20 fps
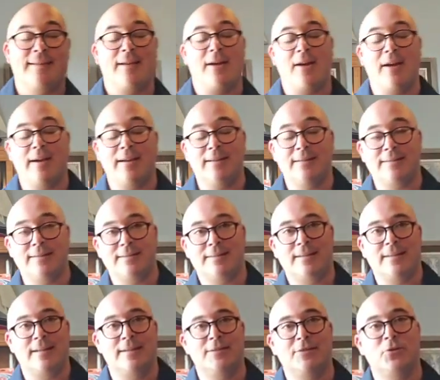All right,
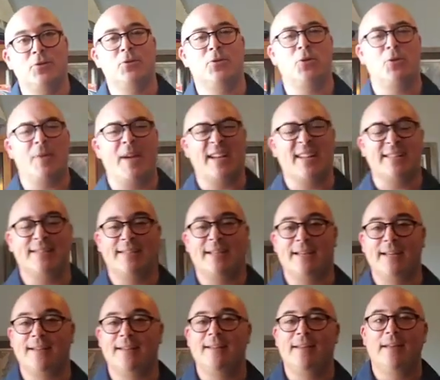it's YouTube, I can
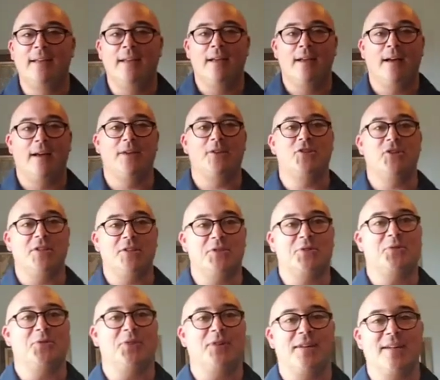say it. Schitt's
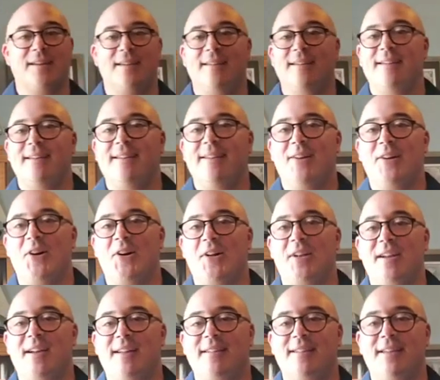Creek
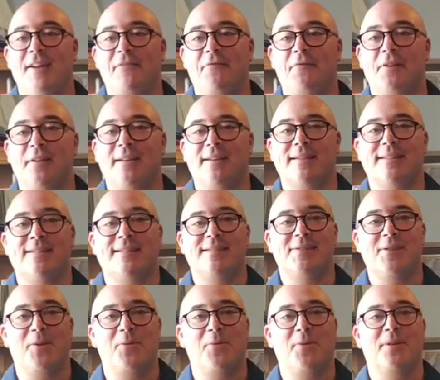on Netflix.
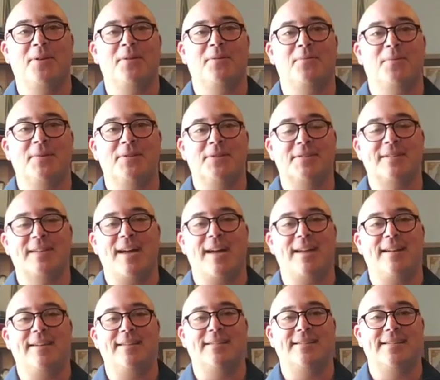So we just
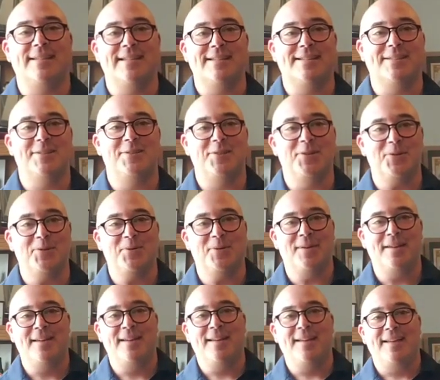got into season two,
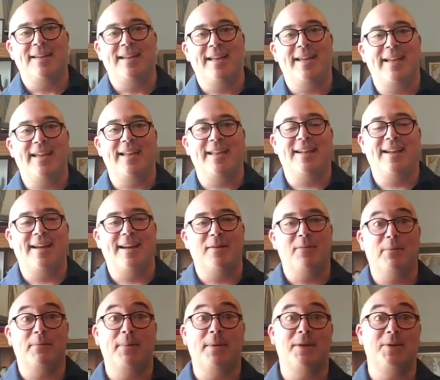
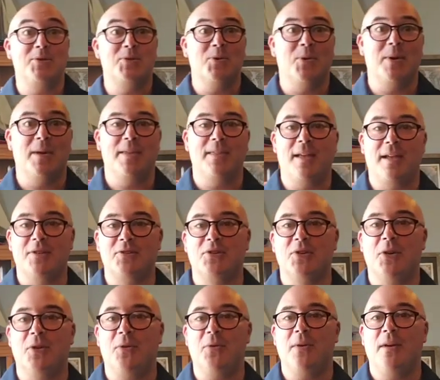and we've been enjoying that
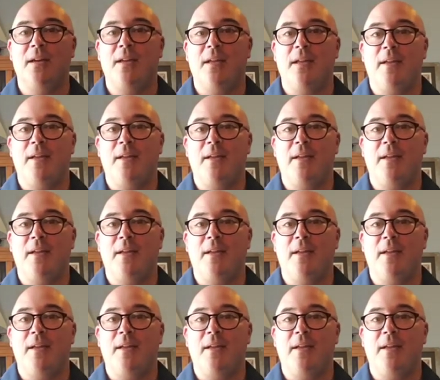show.